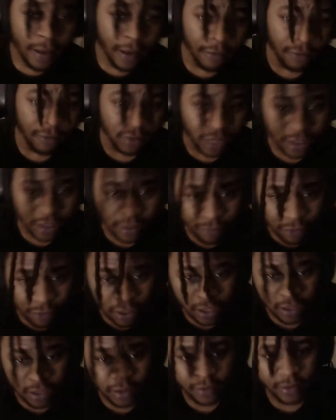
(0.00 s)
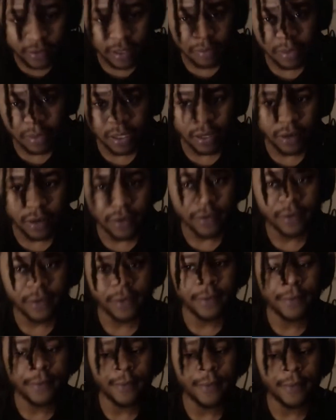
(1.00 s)
If you like the video, let me
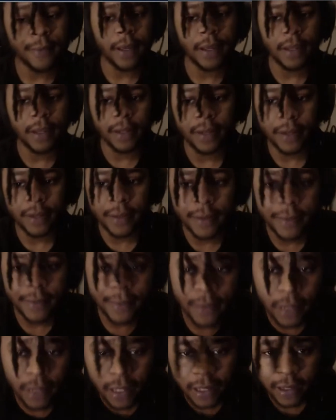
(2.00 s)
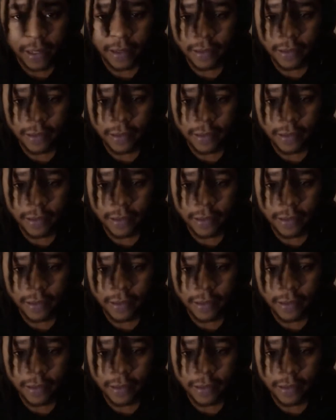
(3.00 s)
know. And yeah,